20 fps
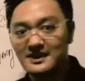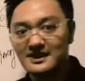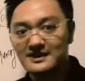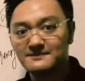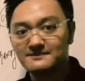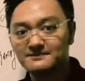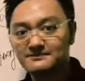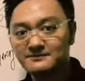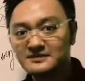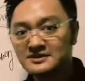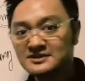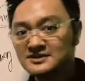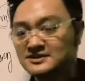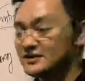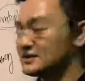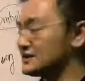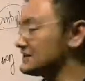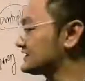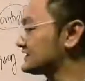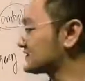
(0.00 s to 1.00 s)
Am I right?
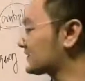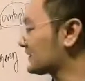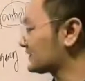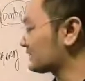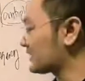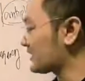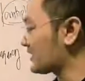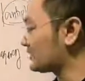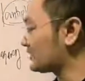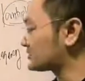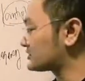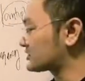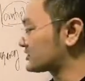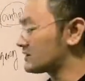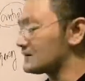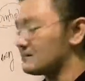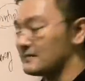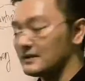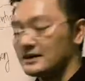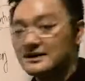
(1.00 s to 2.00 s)
So this is what we
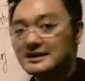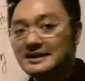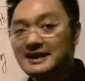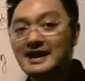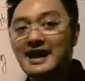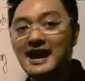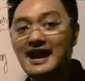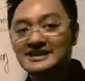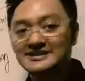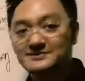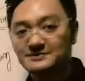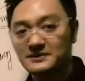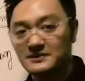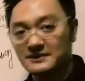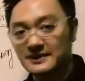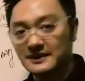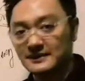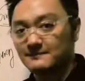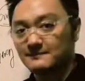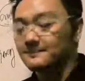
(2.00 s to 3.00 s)
call your
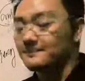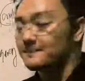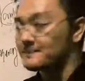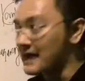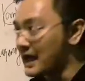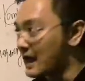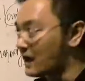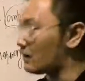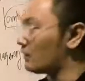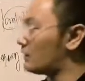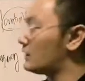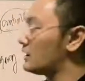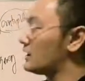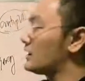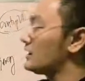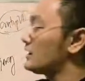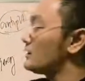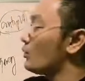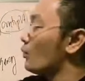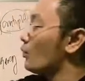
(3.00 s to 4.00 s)
aspirin.
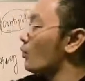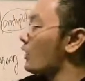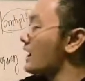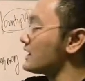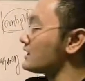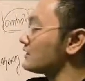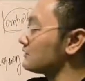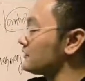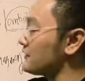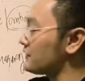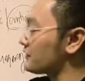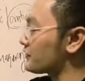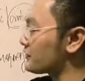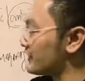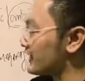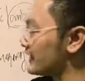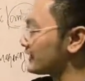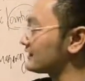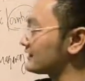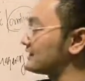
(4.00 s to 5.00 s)
Now, what
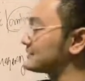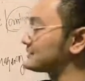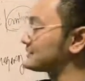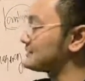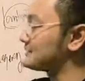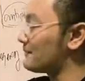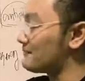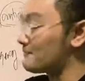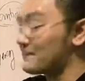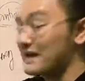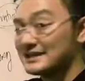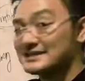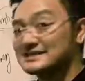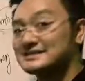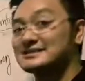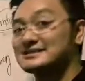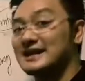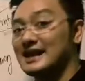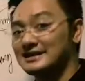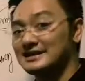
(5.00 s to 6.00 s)
do you think is the
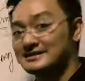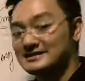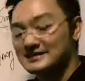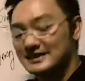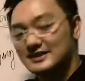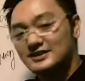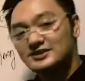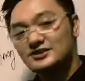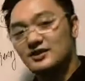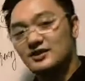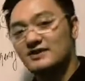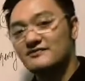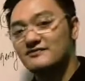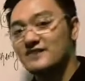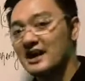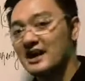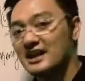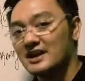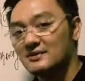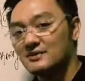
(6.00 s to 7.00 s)
best test
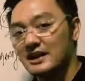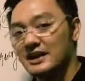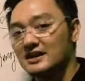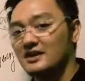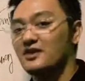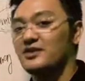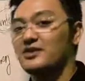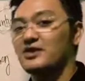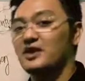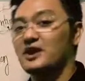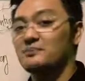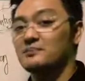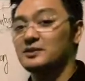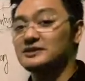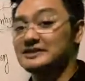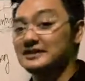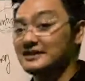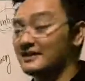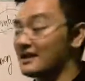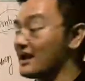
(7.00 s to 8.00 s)
to evaluate
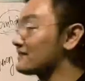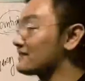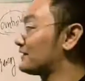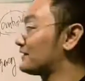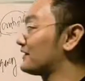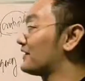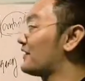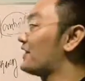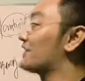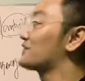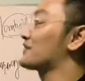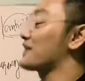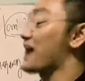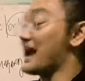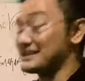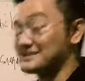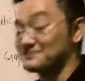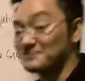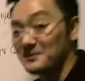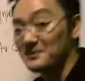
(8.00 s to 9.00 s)
therapeutic level
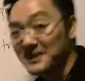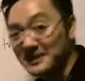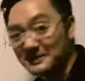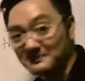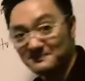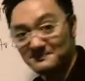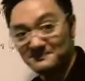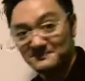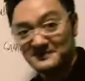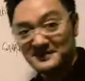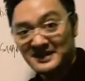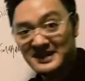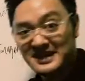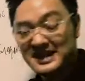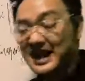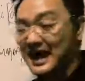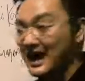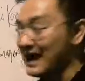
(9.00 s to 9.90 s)
of your aspirin?